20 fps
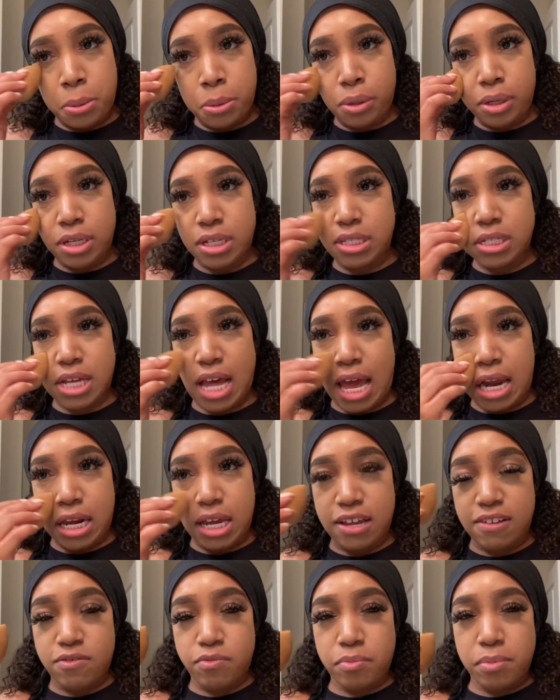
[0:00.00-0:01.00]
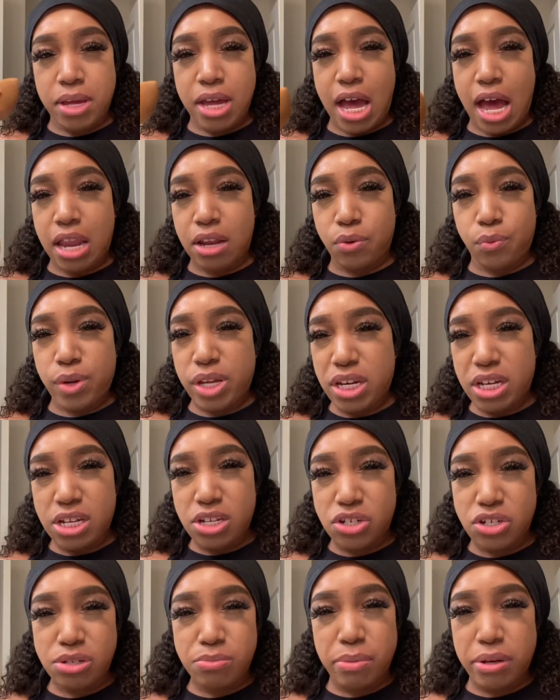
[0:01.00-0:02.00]
it's kind of giving me
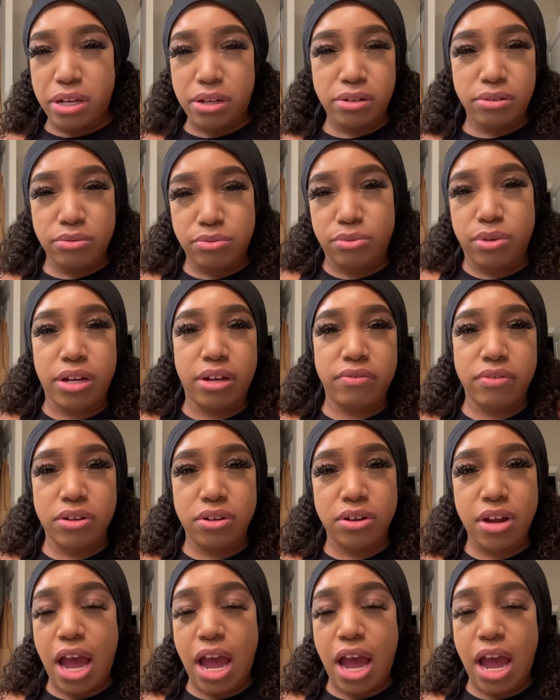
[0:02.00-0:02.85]
Halloweenish, but whatever.